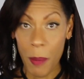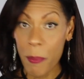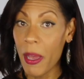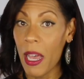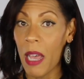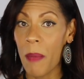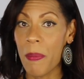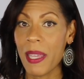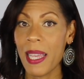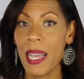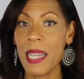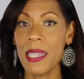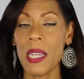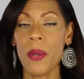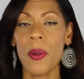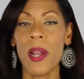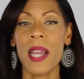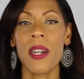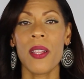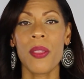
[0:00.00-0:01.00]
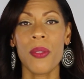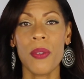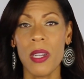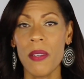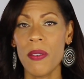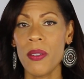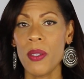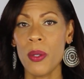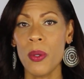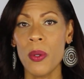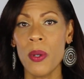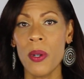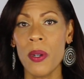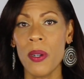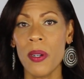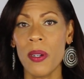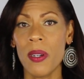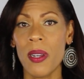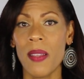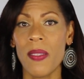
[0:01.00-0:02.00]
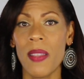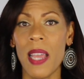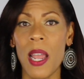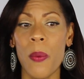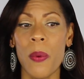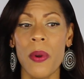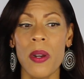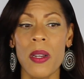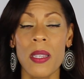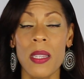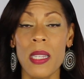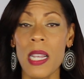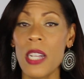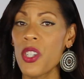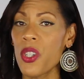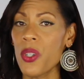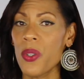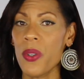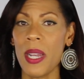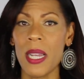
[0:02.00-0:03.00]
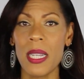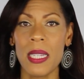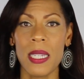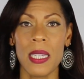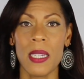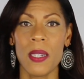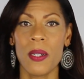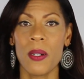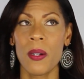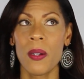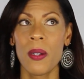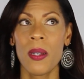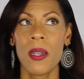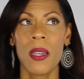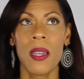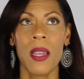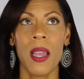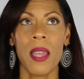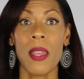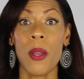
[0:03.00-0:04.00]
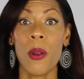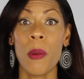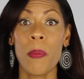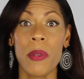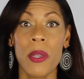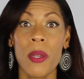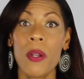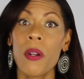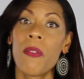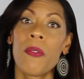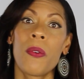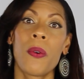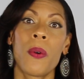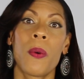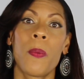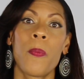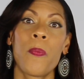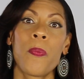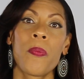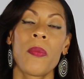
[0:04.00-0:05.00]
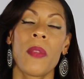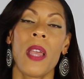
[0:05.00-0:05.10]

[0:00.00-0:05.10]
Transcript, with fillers: But because they were at a thrift store and they were such a great deal and they were beautiful,